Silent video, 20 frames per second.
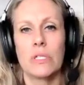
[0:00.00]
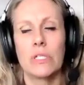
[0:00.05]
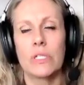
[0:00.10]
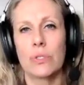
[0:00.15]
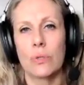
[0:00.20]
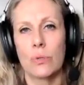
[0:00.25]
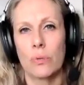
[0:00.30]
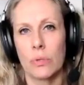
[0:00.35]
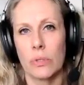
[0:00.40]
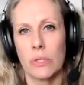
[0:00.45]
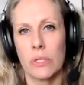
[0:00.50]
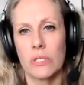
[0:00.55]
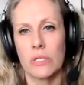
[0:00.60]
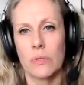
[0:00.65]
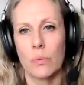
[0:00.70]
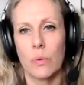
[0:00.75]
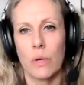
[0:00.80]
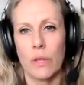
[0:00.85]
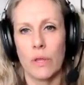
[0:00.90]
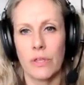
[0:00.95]
stories
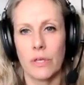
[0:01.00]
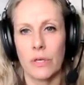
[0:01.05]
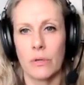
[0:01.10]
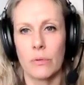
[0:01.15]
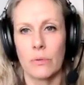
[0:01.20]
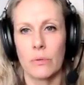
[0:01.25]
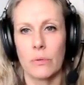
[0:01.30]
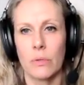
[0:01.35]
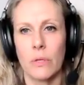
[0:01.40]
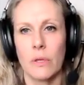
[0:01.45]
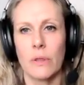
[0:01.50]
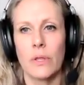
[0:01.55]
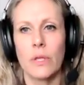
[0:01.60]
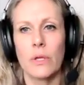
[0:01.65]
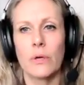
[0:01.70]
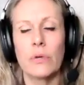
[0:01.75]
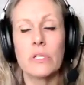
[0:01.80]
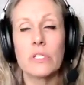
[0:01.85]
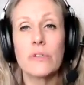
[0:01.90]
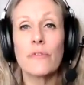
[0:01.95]
with you.
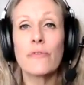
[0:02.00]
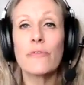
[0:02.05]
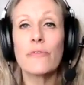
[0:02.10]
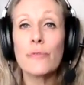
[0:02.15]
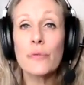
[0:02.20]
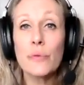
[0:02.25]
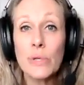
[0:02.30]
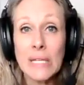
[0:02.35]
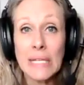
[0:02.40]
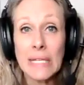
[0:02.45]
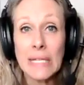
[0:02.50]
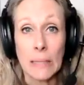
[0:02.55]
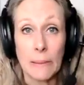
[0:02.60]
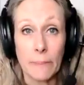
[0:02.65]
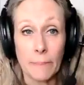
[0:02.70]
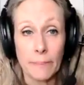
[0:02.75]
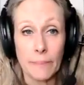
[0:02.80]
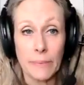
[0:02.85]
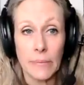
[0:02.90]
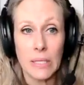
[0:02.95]
There is
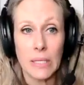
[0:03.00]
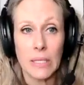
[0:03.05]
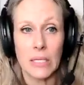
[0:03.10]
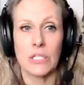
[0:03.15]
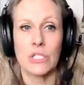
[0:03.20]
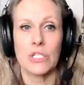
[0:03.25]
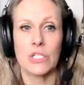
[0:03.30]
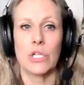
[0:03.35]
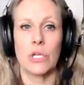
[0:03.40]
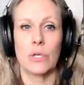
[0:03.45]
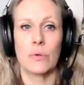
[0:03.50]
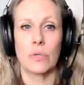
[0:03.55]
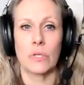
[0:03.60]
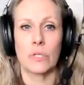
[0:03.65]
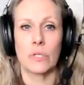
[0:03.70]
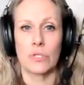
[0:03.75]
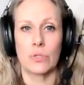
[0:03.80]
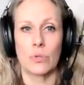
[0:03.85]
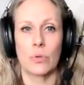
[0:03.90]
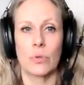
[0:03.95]
freedom in
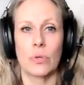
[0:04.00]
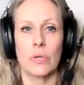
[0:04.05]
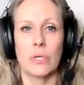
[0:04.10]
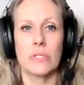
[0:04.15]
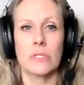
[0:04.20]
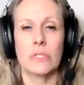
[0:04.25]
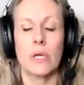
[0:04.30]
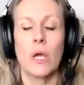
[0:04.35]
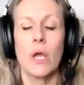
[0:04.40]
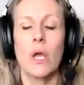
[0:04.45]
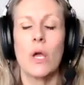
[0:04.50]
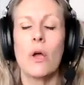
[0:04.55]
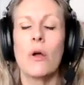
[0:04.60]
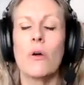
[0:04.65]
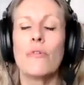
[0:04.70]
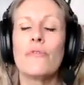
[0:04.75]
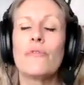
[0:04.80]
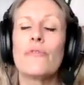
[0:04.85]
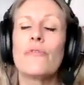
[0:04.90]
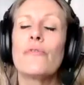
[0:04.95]
sharing stories,
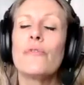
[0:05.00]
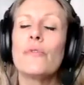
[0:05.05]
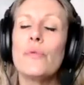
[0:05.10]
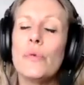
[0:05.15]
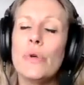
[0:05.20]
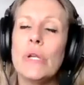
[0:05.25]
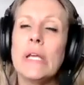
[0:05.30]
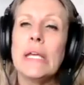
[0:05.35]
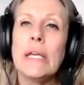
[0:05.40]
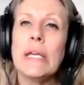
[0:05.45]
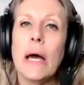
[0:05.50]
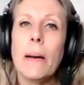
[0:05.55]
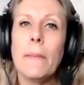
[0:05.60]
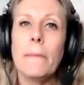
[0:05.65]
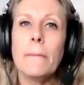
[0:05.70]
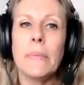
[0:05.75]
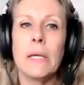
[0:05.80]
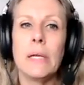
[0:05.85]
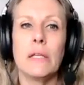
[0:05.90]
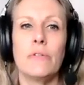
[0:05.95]

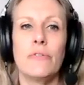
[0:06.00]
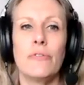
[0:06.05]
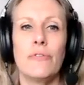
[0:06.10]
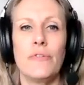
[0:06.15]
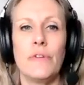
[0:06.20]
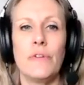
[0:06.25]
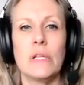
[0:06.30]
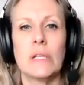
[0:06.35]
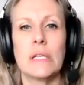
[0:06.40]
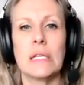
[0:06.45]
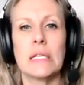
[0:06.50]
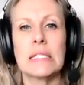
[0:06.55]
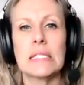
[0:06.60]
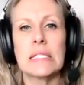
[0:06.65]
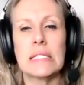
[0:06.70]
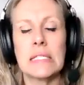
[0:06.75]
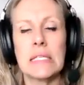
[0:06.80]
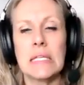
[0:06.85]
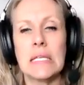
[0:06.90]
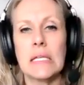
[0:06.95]
freedom in feeling
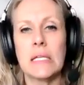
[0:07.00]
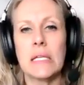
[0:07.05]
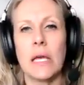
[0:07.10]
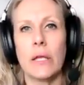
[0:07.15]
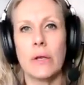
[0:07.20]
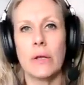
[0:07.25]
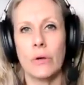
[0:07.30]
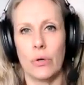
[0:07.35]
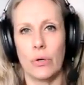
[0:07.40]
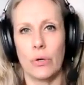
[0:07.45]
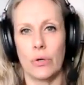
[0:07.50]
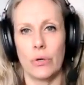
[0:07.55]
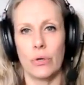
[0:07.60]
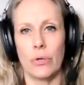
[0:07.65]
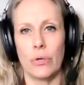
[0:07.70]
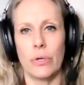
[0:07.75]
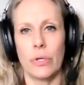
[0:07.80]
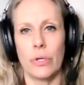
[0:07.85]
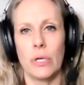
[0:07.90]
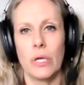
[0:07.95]
seen and
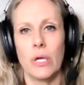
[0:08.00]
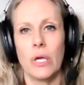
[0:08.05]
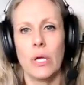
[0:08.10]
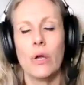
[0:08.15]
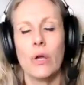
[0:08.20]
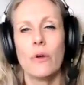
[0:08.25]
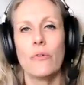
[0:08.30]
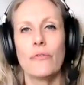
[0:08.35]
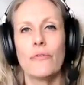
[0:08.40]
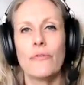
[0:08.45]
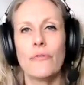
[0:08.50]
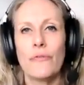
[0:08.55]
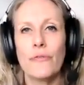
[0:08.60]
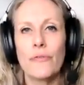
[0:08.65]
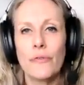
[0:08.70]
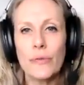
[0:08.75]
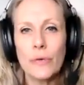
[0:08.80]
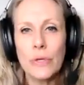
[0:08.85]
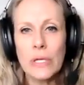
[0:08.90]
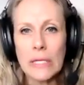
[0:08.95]
heard,
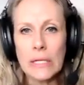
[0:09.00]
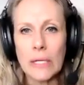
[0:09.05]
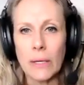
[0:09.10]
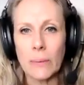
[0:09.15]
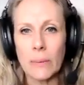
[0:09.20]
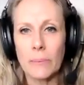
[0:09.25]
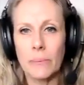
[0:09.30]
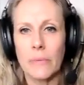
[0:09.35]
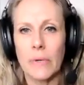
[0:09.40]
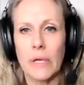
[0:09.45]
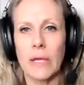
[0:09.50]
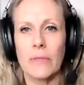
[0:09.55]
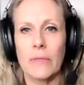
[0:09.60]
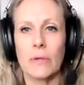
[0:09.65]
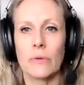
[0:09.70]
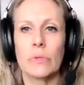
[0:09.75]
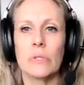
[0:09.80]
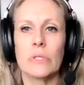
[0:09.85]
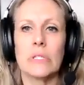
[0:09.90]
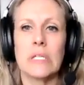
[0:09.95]
freedom in
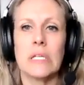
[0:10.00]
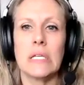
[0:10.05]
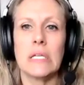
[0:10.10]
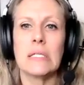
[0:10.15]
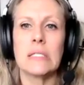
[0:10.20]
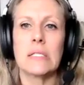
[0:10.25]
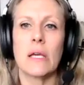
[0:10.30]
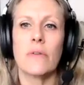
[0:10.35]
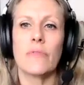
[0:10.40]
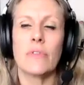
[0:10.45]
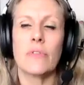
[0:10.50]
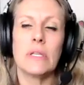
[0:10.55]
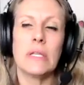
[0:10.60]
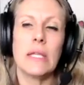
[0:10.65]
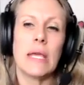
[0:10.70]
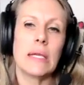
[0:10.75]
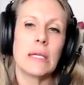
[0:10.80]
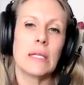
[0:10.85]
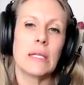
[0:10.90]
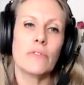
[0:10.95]
the release of the
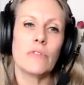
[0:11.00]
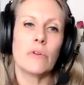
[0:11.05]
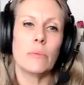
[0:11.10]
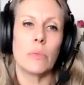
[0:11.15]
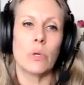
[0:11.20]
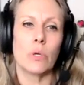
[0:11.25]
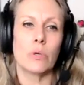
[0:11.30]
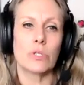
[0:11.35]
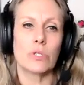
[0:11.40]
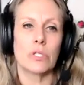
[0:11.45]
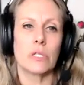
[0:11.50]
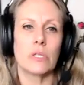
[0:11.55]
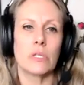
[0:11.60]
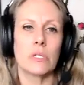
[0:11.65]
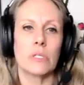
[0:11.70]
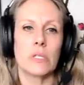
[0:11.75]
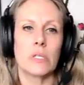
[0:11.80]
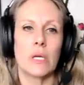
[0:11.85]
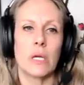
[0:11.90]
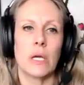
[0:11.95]
negative
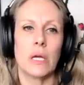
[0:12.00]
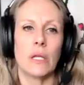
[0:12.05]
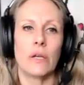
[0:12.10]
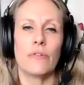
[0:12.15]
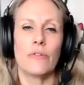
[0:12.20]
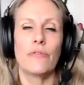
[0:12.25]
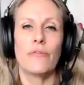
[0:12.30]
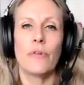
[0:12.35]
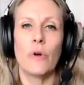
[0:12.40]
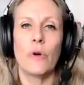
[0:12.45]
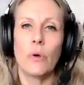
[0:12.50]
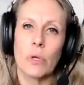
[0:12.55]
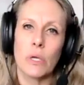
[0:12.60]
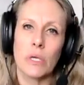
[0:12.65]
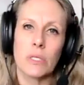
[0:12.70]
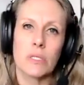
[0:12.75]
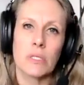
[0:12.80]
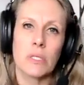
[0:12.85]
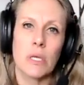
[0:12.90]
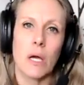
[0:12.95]
emotions, and a
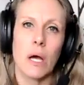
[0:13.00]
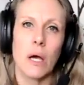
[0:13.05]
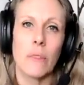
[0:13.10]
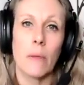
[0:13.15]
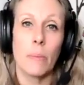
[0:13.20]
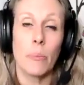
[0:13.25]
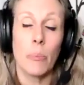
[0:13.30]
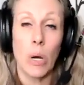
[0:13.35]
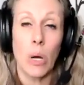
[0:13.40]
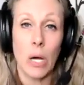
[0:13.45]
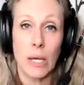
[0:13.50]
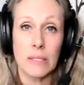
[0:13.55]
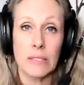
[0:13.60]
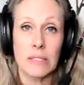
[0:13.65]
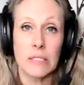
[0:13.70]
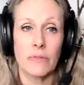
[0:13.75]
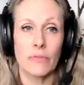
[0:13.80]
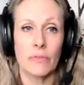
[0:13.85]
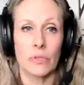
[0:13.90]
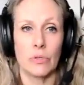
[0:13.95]
focus on the
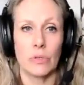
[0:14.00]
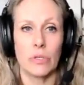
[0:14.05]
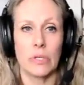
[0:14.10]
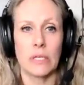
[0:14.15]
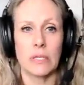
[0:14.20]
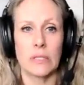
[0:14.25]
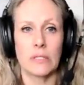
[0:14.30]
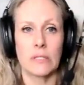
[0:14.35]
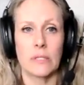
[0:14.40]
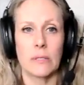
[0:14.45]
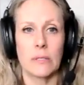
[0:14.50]
positive learnings.